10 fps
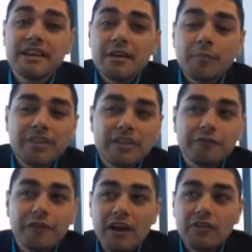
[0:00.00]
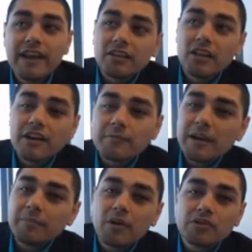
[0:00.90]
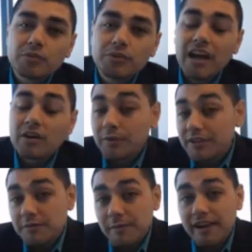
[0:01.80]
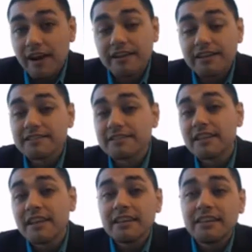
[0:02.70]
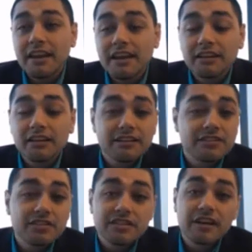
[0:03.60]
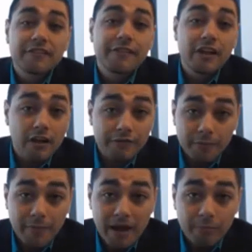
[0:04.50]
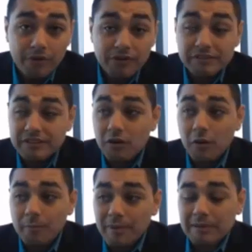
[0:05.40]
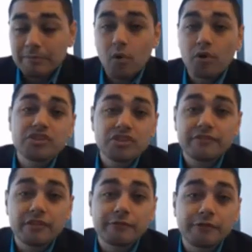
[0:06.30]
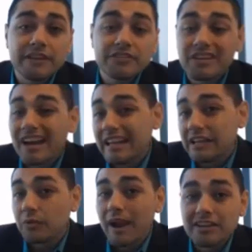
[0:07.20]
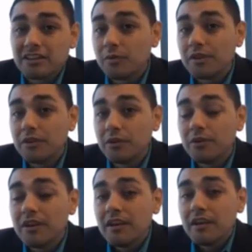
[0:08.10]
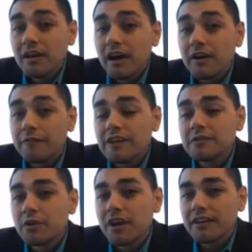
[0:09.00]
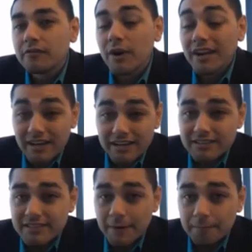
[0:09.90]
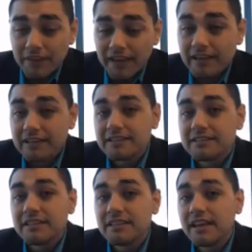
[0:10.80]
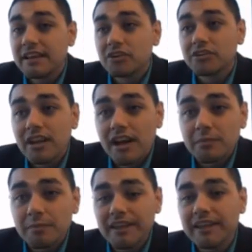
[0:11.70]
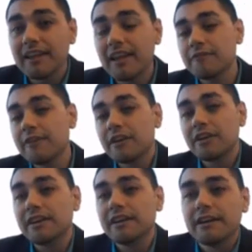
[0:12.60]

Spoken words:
but then found that a lot of my posts were not reaching my audience. Then I literally just kind of fell off the map. When a big portion of your friends are not interacting with you, Facebook kind of recognizes that and can see that you're not being a very